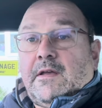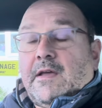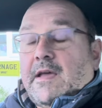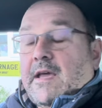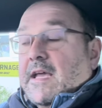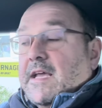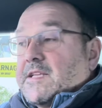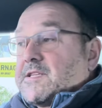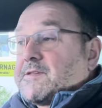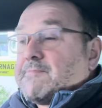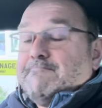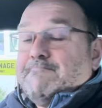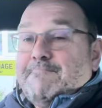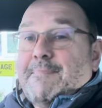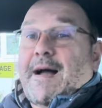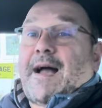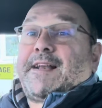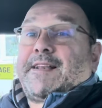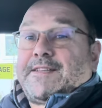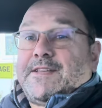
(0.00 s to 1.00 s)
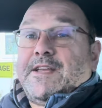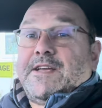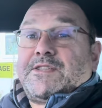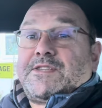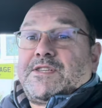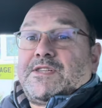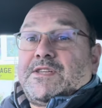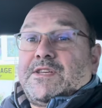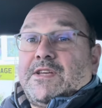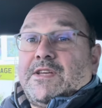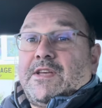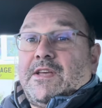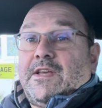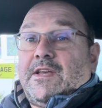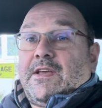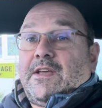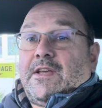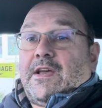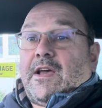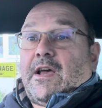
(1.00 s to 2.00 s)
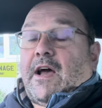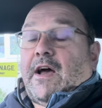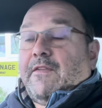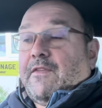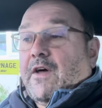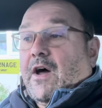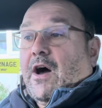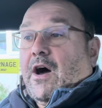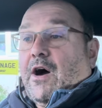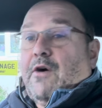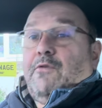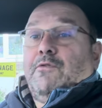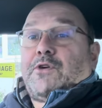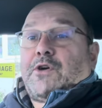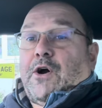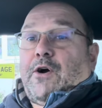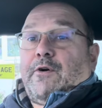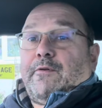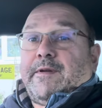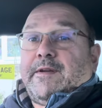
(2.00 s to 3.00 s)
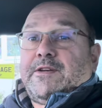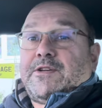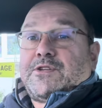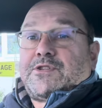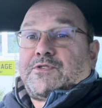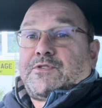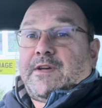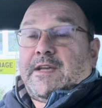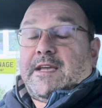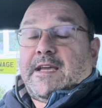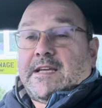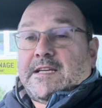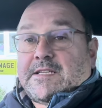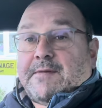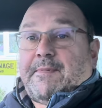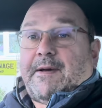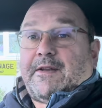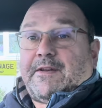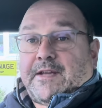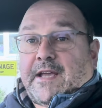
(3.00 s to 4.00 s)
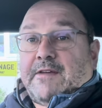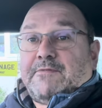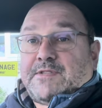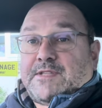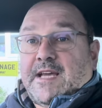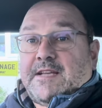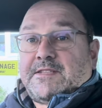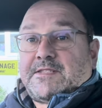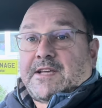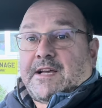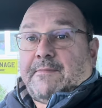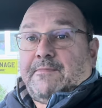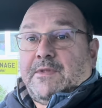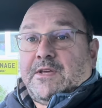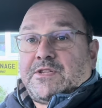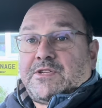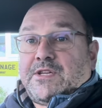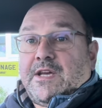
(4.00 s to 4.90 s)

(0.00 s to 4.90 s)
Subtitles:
It's madness. And the whole car industry is about to go tits up this